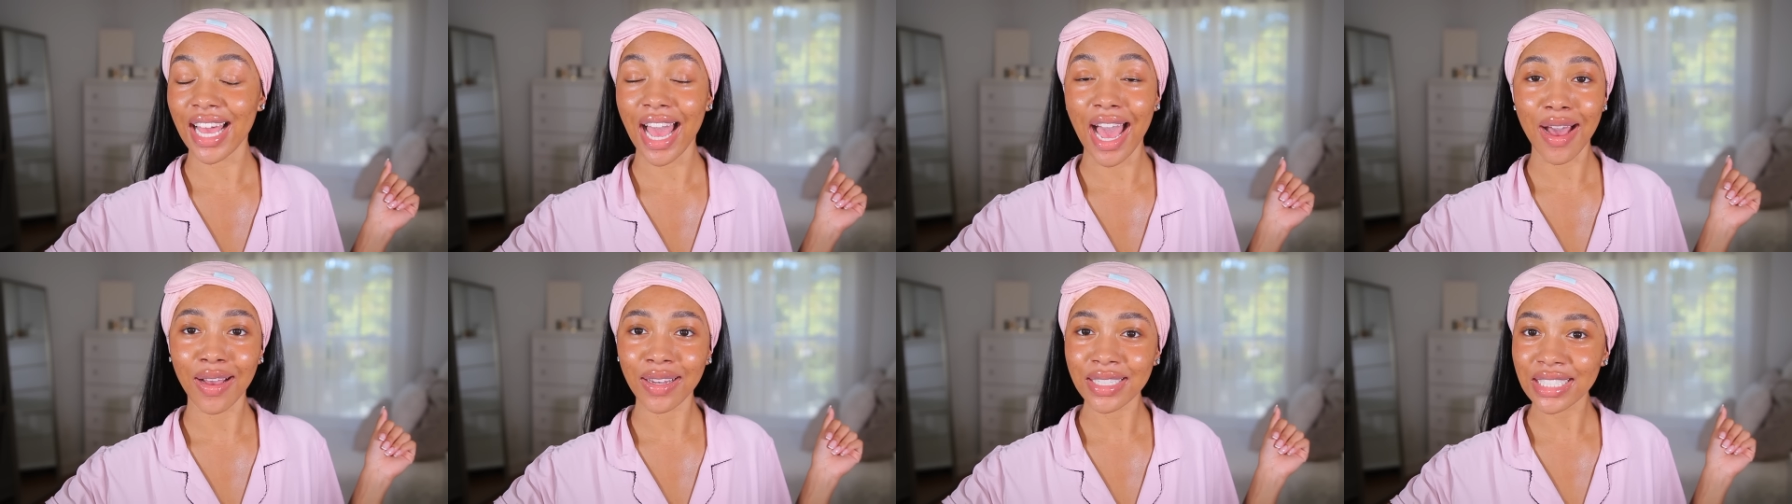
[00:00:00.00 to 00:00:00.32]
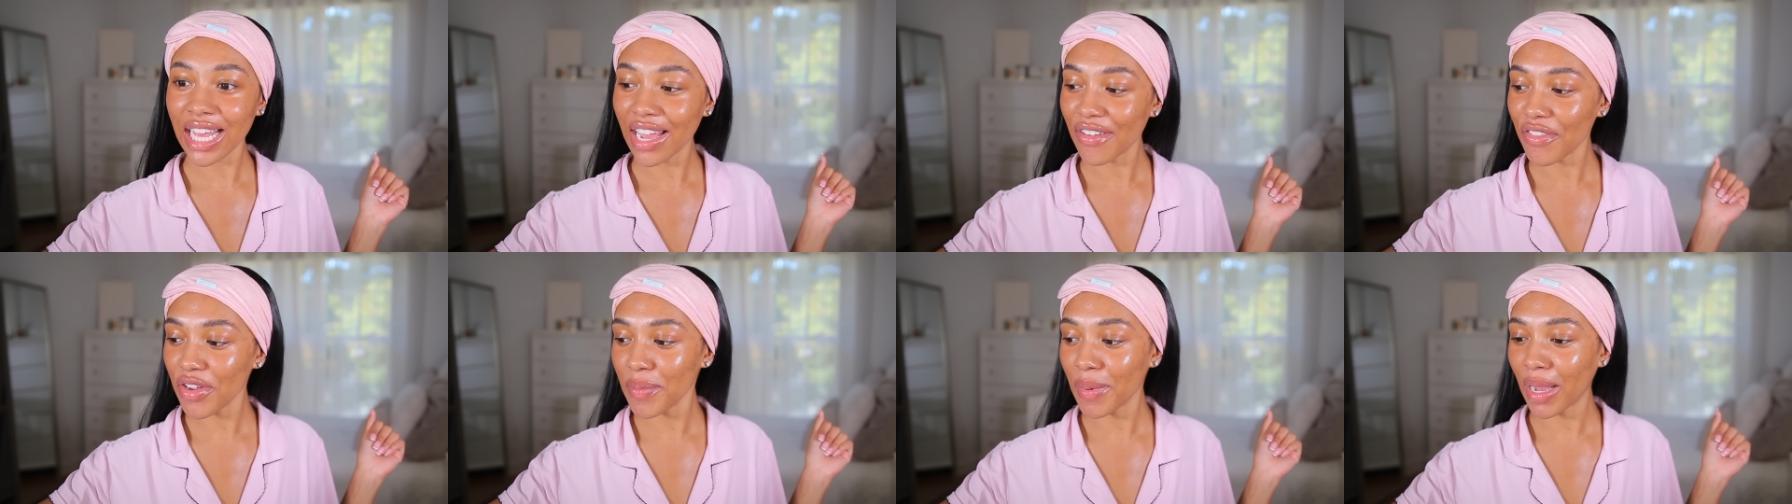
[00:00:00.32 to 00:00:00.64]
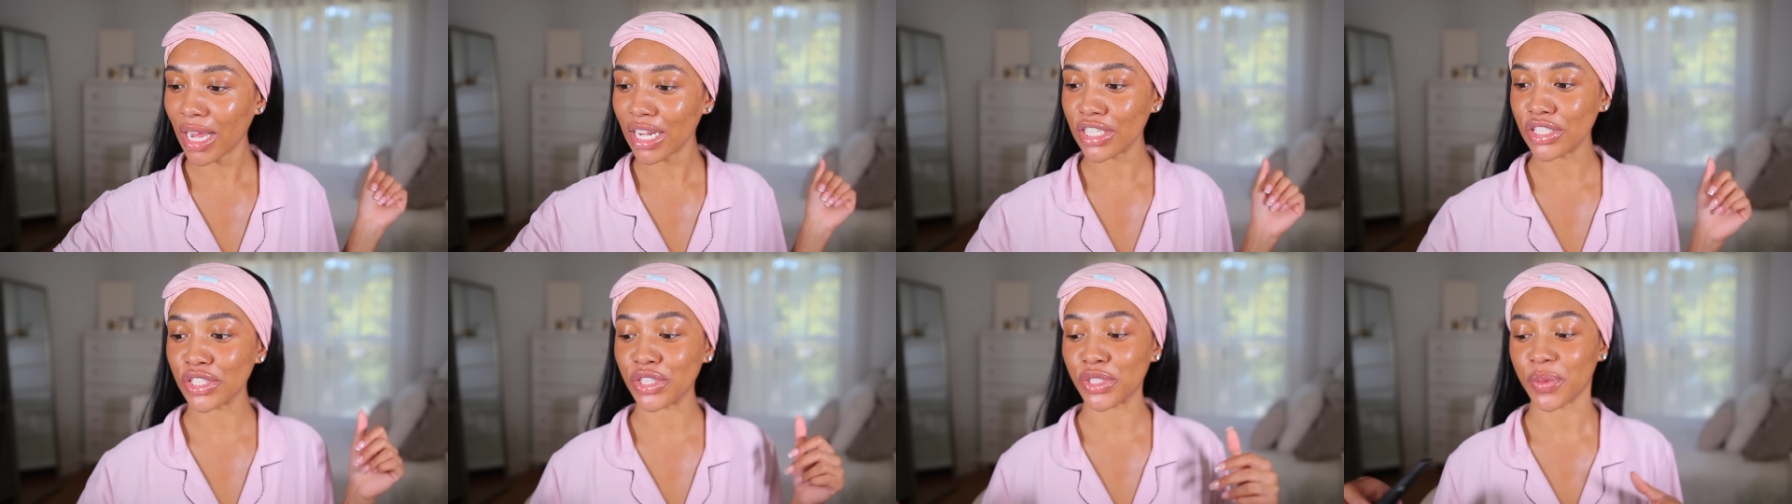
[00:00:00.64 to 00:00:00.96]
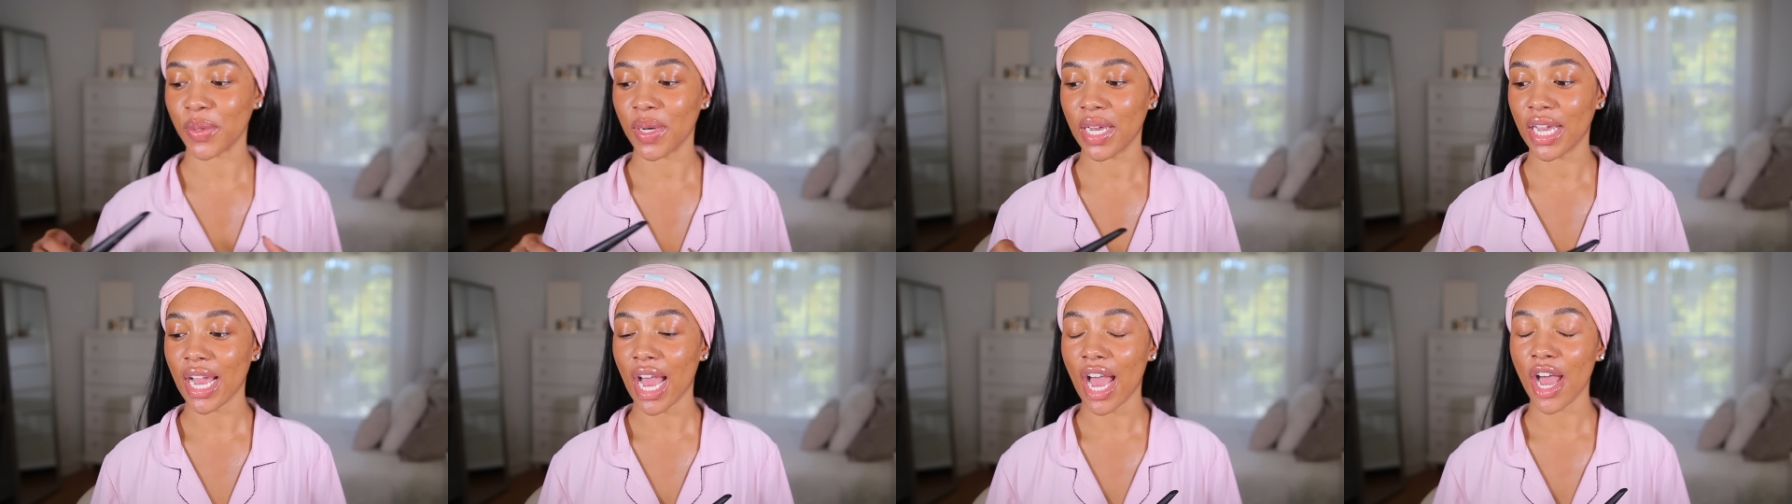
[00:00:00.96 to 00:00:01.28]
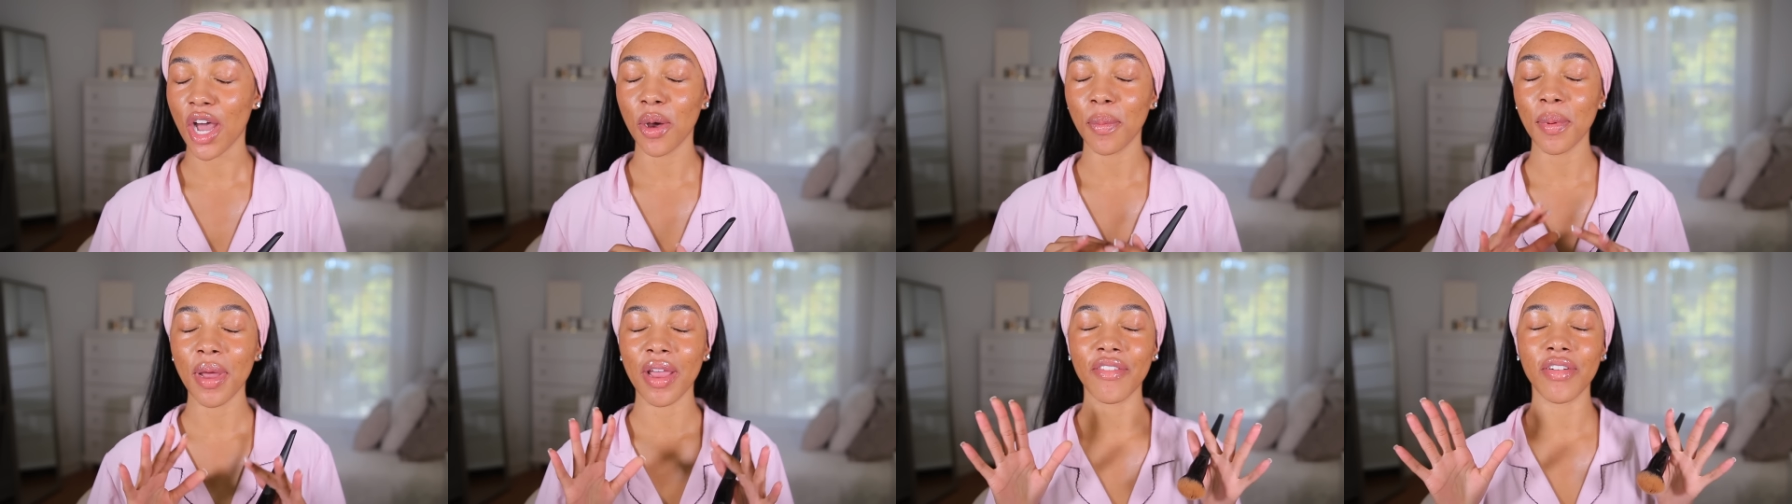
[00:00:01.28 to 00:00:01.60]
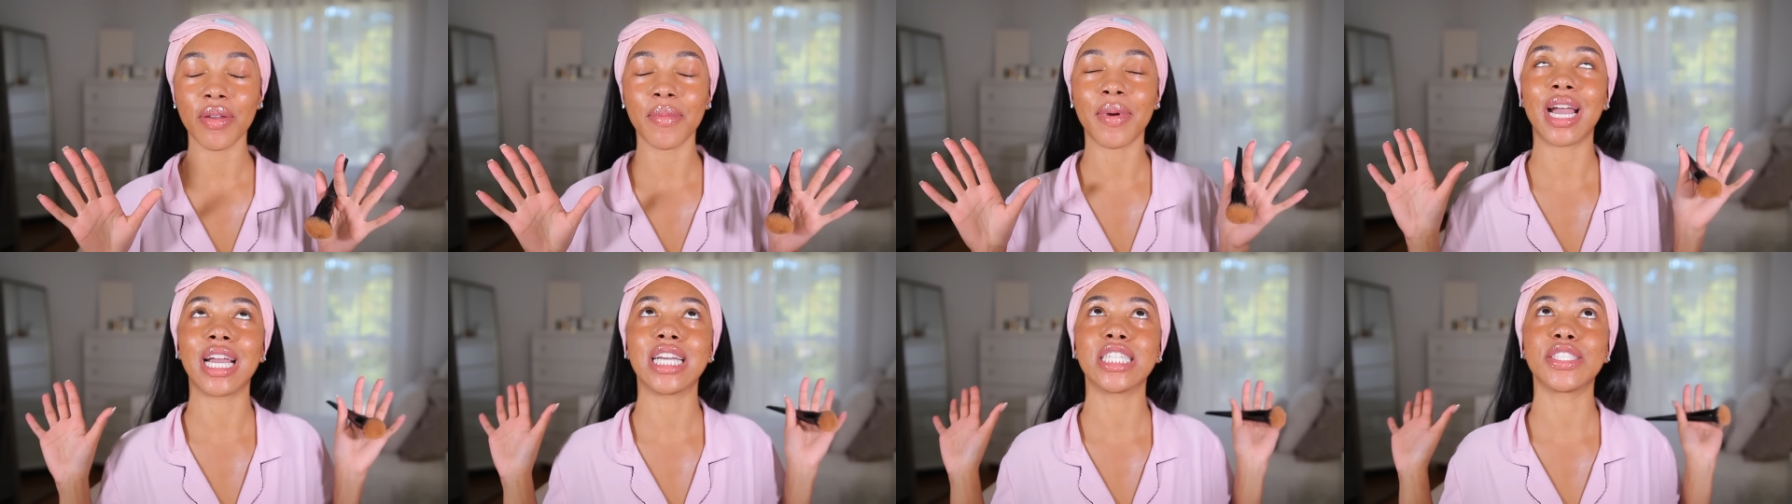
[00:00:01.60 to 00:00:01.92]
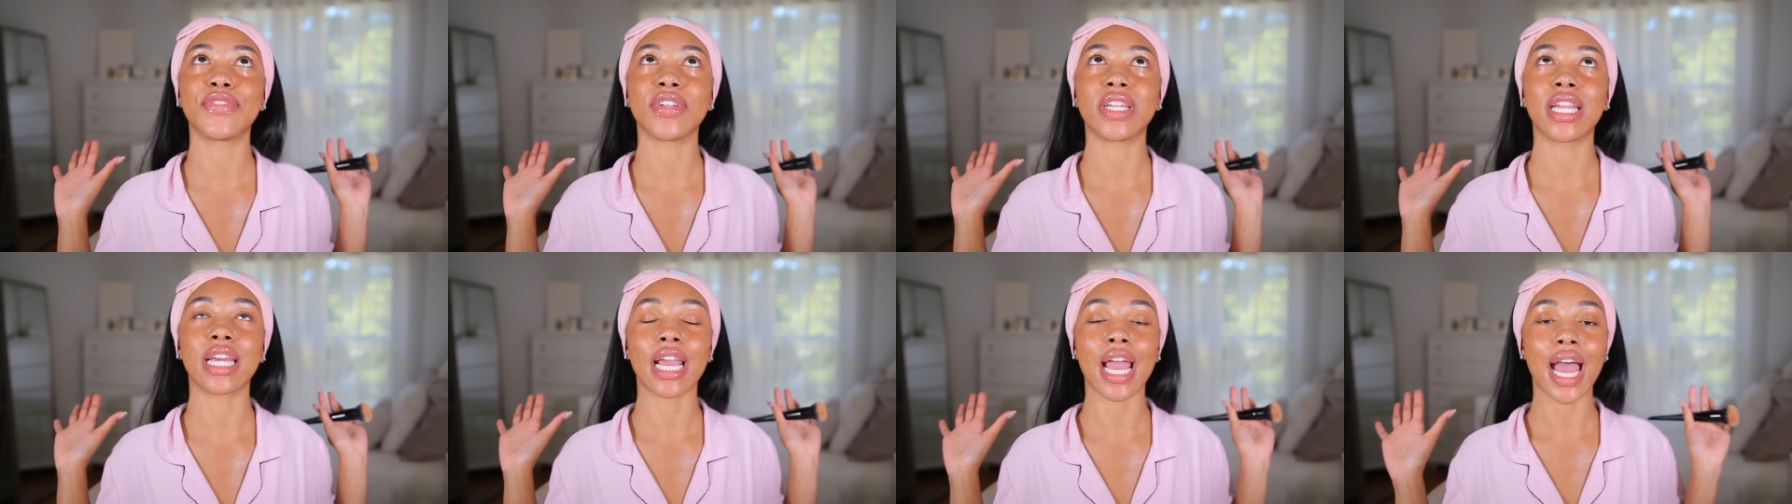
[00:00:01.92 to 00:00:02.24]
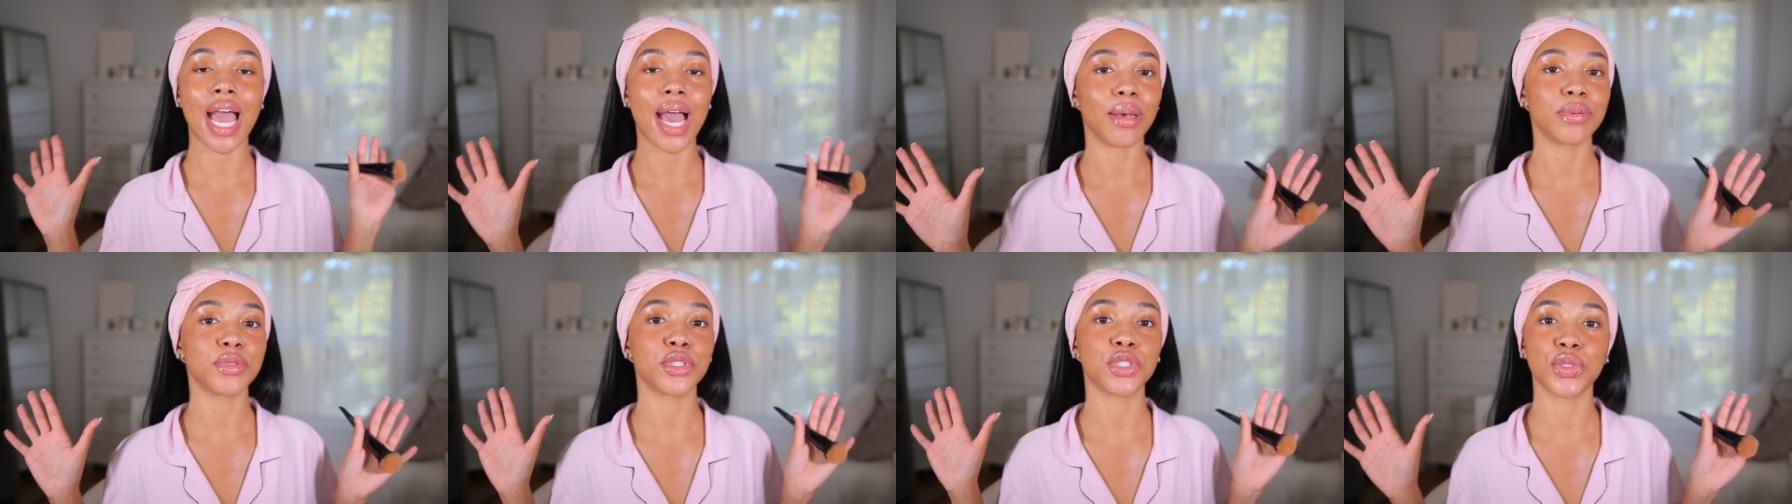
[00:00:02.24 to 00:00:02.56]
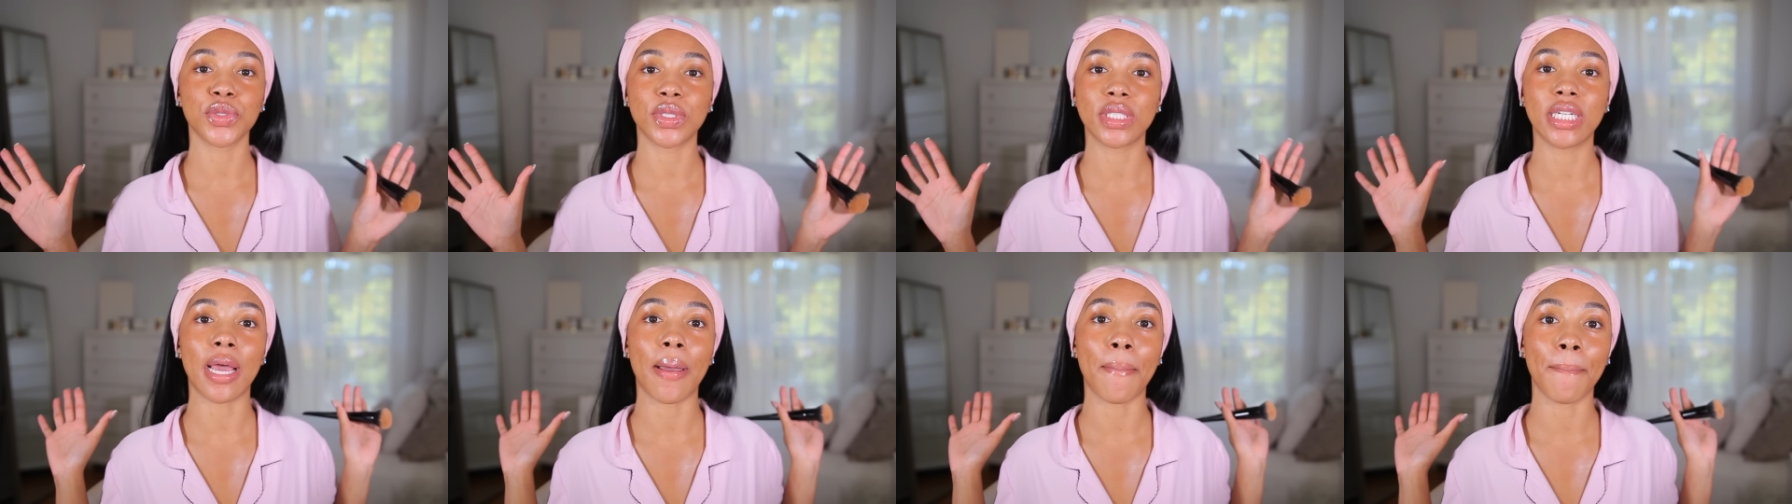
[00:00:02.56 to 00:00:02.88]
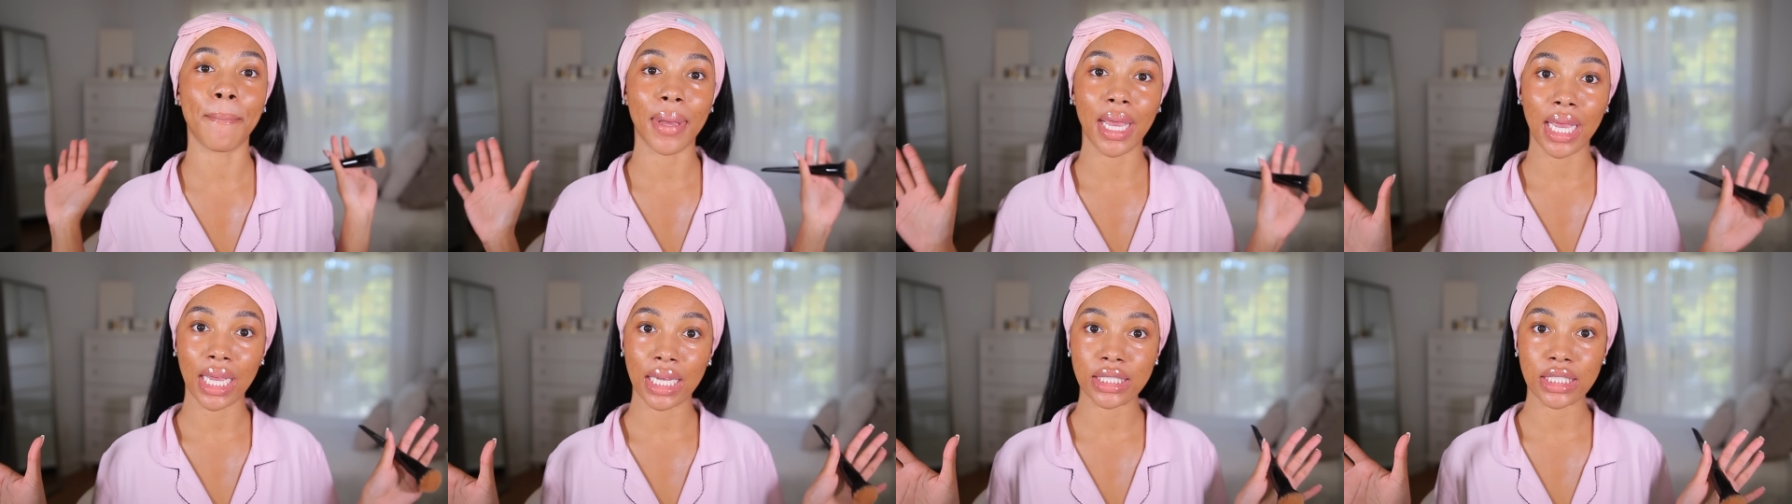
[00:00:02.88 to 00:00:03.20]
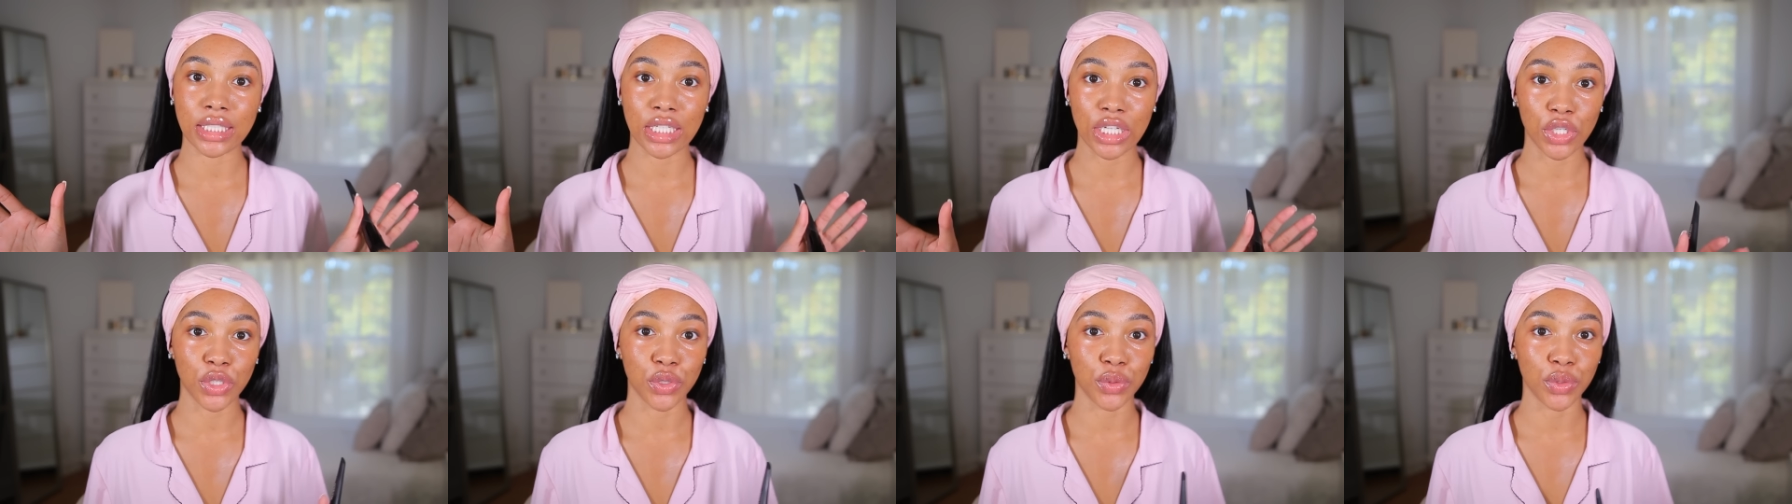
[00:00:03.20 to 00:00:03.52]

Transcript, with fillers: how is everybody doing? I hope everybody's feeling absolutely amazing.